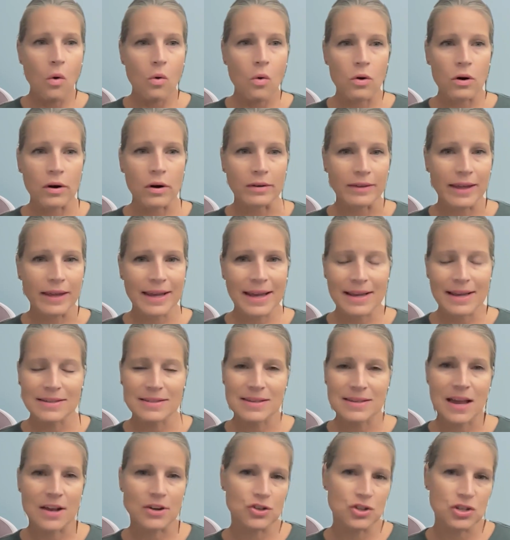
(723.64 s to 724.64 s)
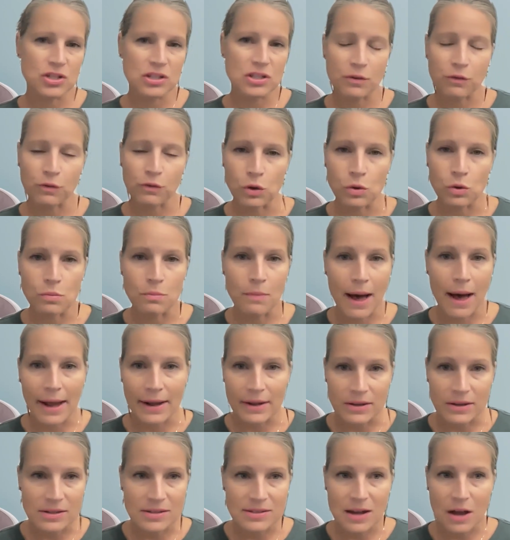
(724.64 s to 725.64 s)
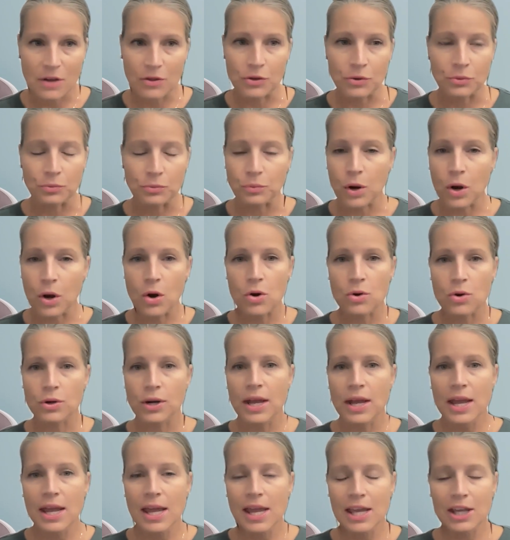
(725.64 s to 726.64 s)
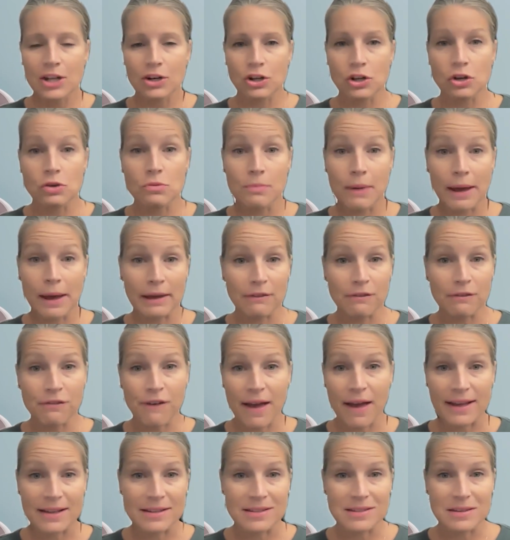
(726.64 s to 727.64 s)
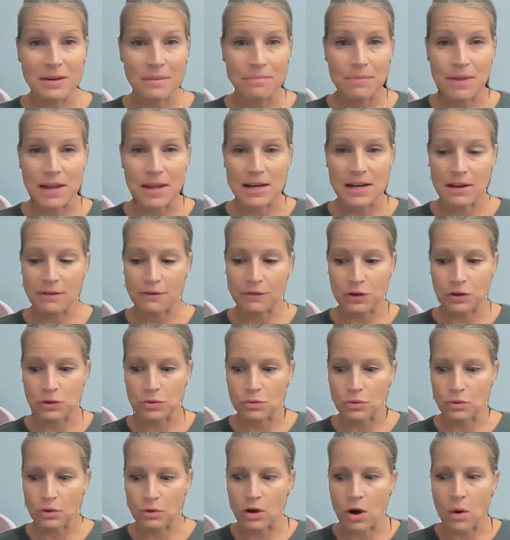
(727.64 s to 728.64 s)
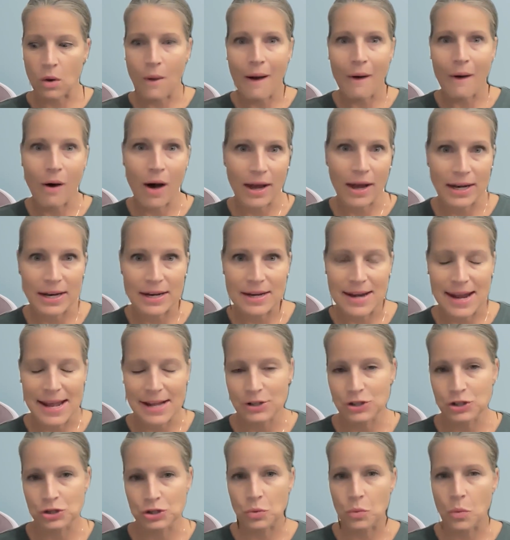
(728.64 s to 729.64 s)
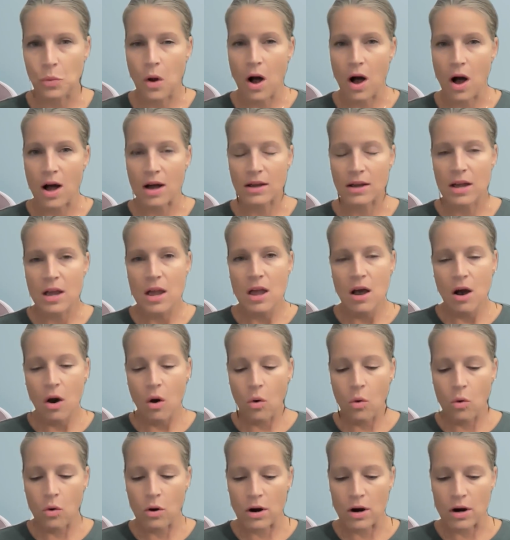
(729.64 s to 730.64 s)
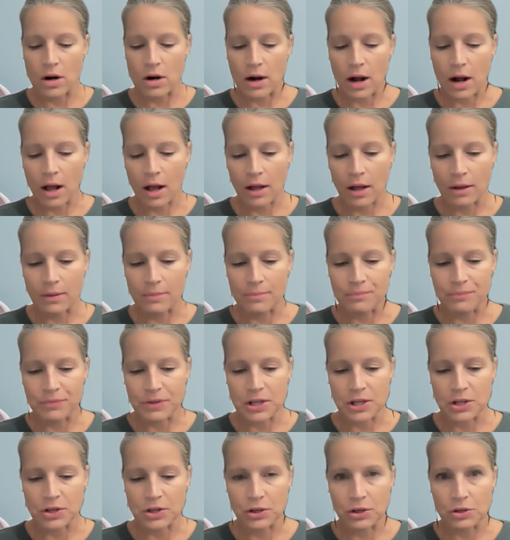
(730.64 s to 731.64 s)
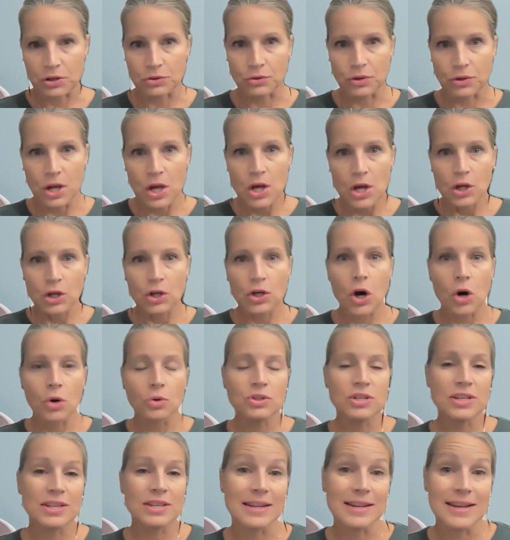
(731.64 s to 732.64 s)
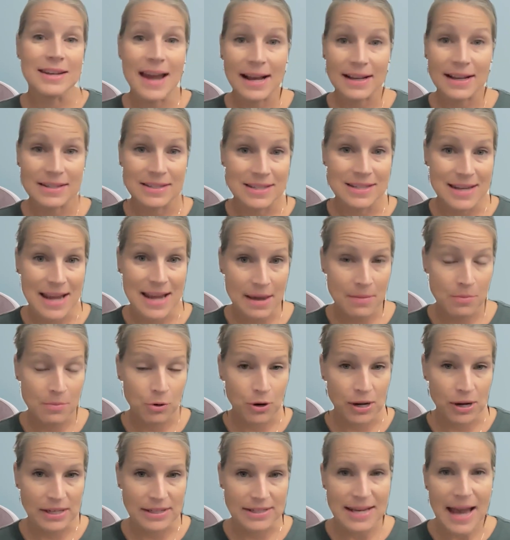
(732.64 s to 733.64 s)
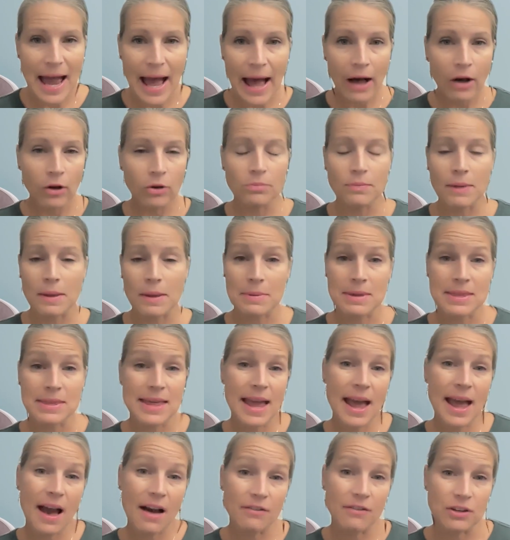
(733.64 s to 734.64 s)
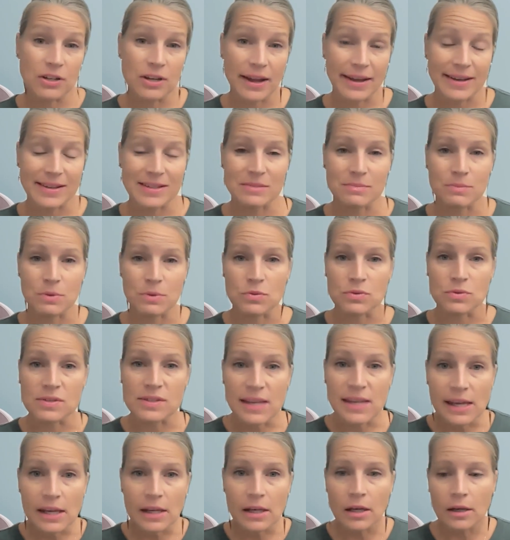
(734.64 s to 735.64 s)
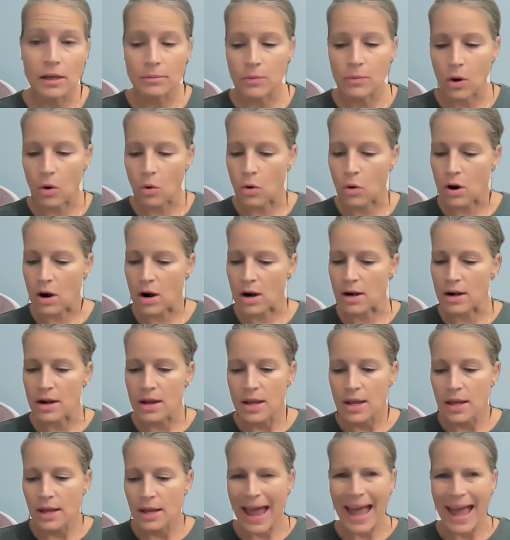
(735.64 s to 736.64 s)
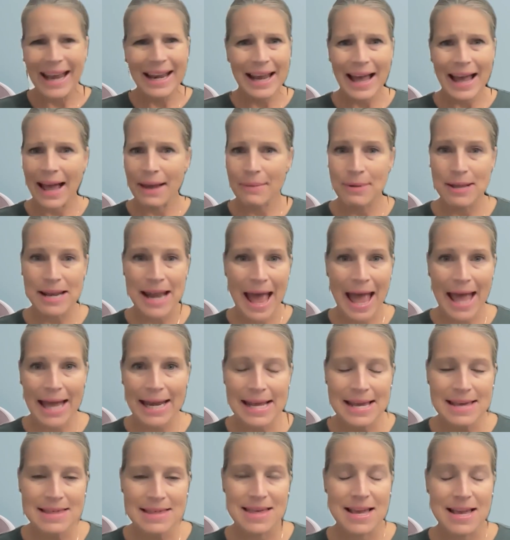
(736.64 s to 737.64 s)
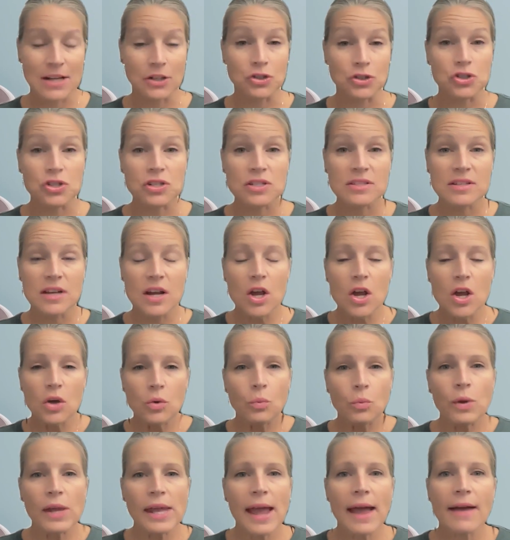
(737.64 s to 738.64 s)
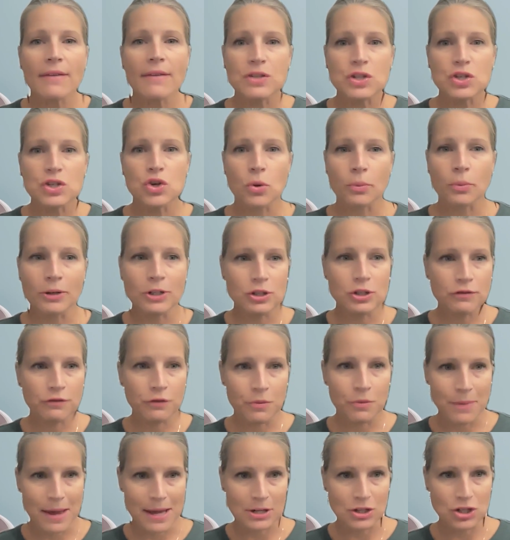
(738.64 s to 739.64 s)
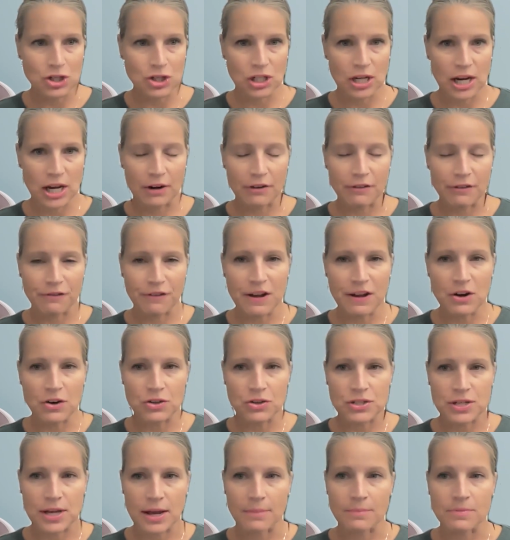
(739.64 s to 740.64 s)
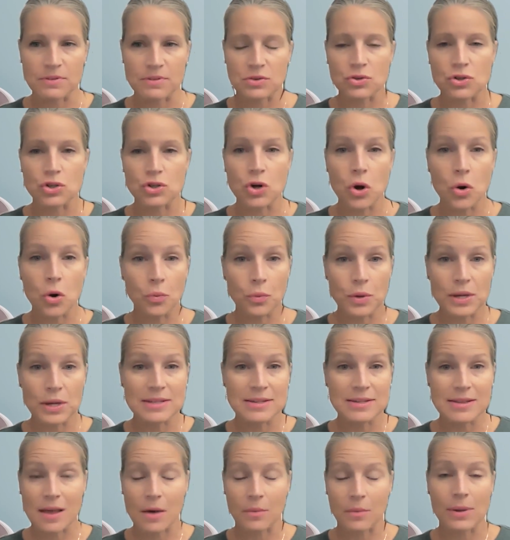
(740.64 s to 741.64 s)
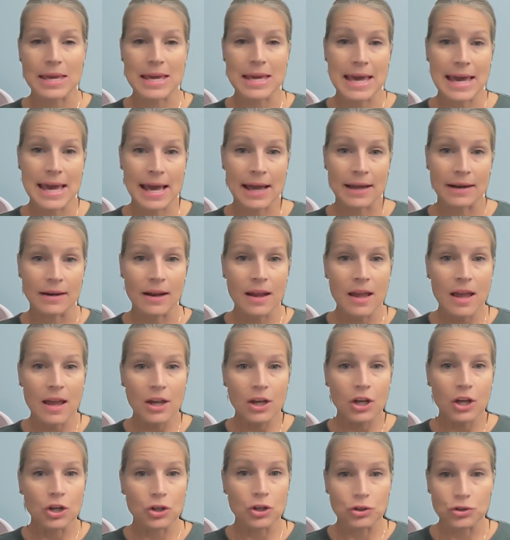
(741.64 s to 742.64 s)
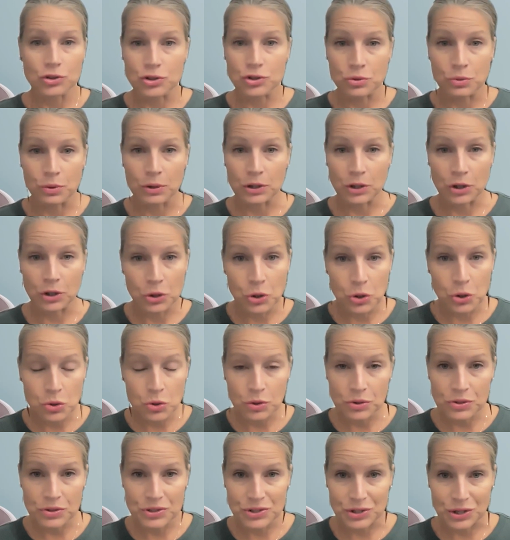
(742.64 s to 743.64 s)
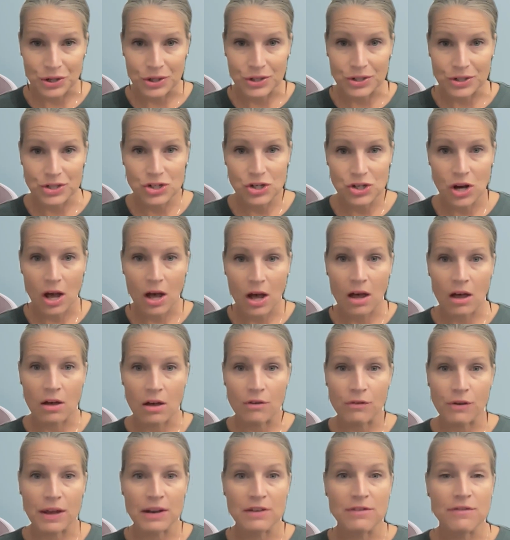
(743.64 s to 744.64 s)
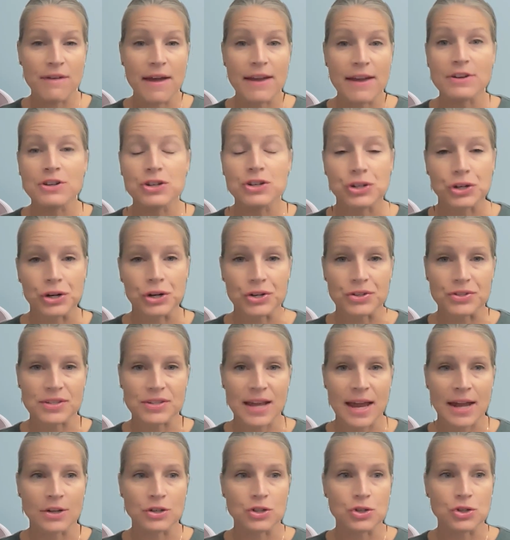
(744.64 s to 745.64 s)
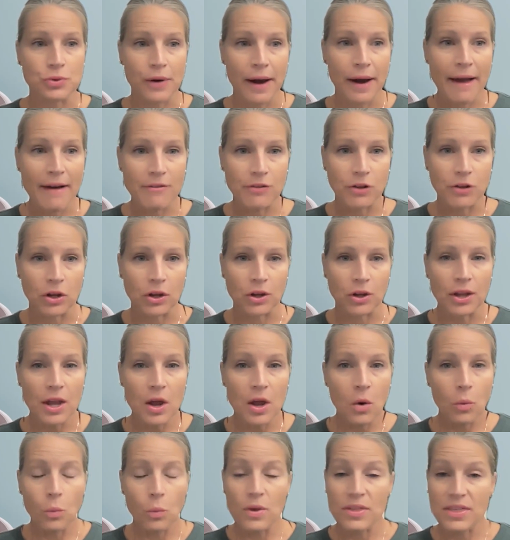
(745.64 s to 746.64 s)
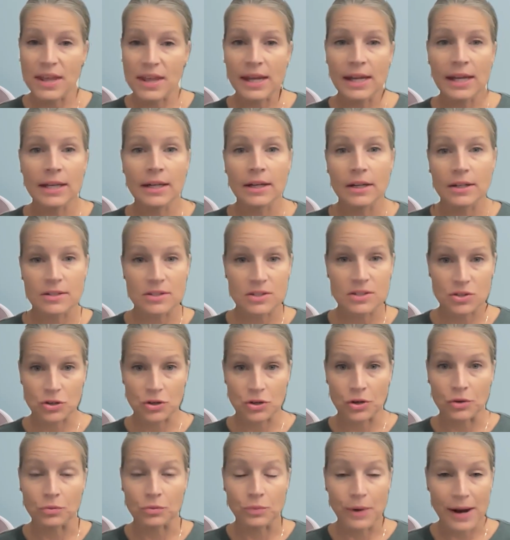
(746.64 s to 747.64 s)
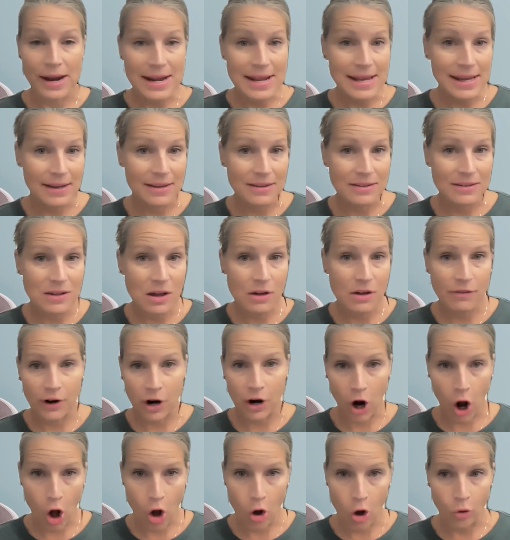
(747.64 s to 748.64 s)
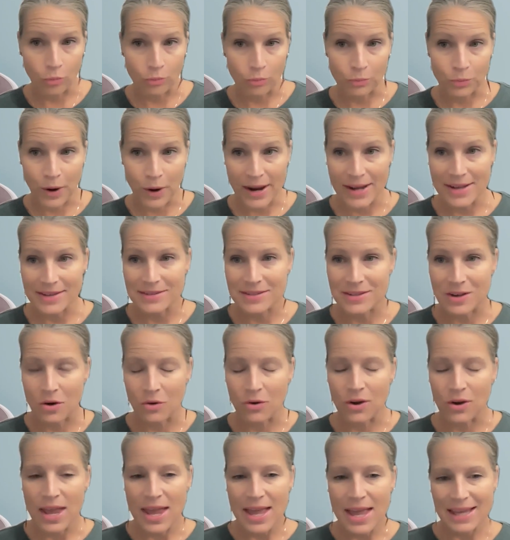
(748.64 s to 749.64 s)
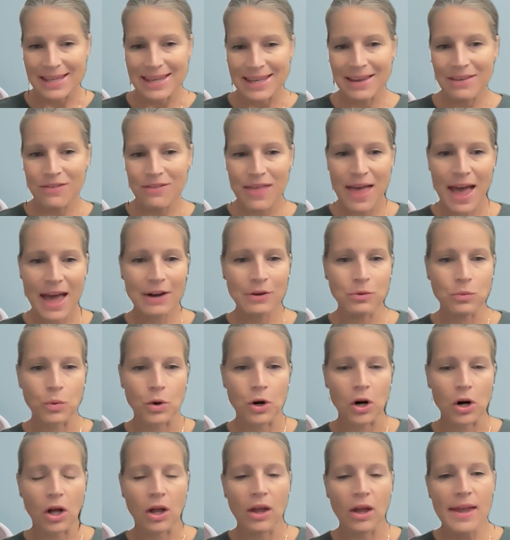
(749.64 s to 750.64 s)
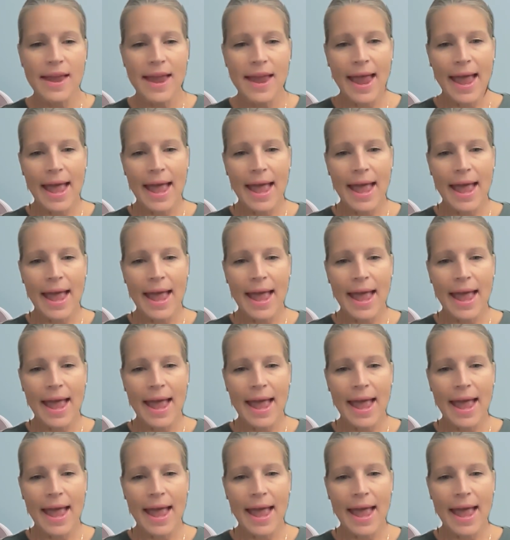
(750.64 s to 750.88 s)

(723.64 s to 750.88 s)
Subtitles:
Or like I said, just a few miles down the road, you might find something if you go out on a nature walk, or, you go to the next neighboring town. Maybe they have a nice museum, or, and I mean, anything. Just, we have so much information at our fingertips. There's no reason that we can't do a Google search of adventures and travel within a certain radius of our home, right? So give that a whirl.